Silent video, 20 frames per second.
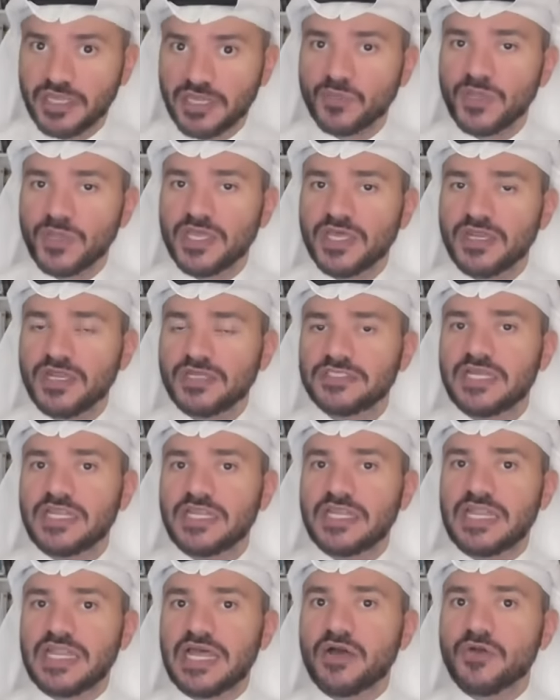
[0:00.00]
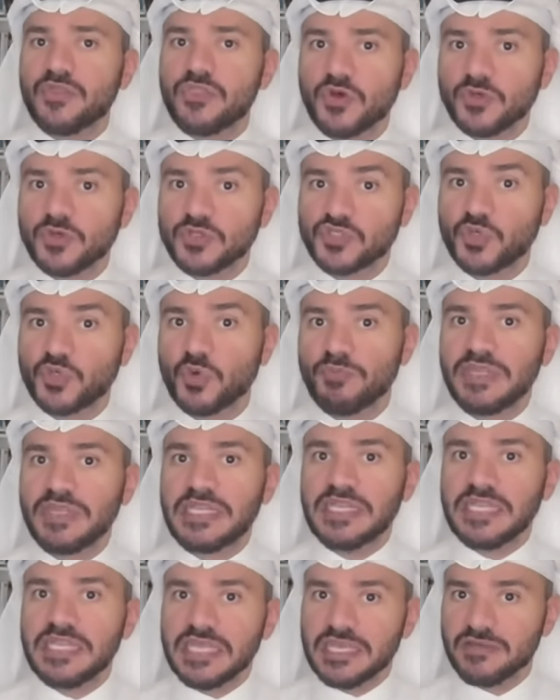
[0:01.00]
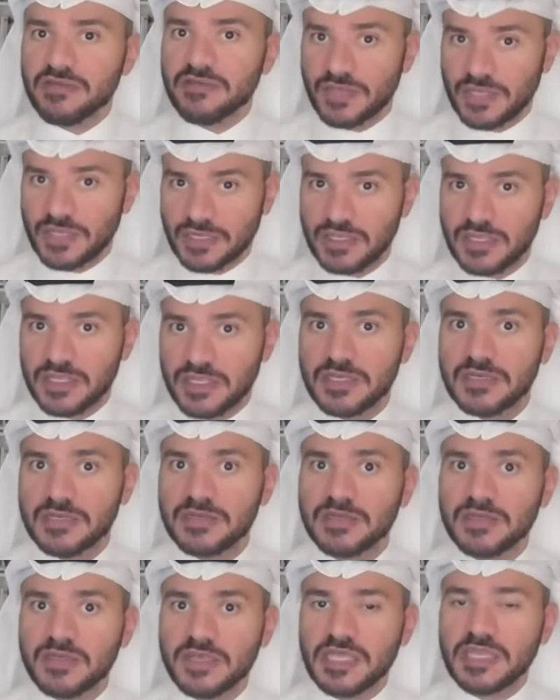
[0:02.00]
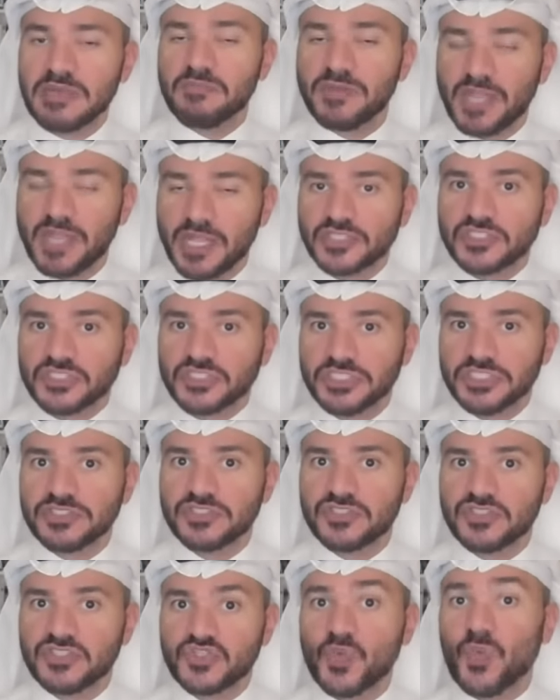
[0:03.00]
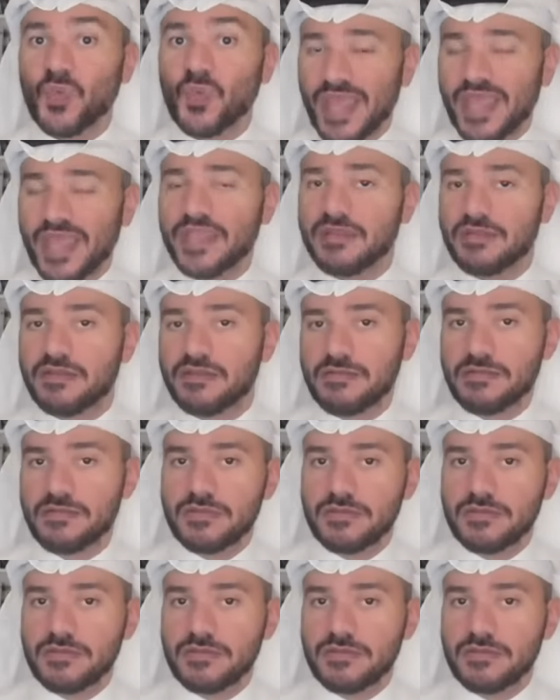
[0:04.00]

And we cannot allow those who believe in, in bloodshed to win.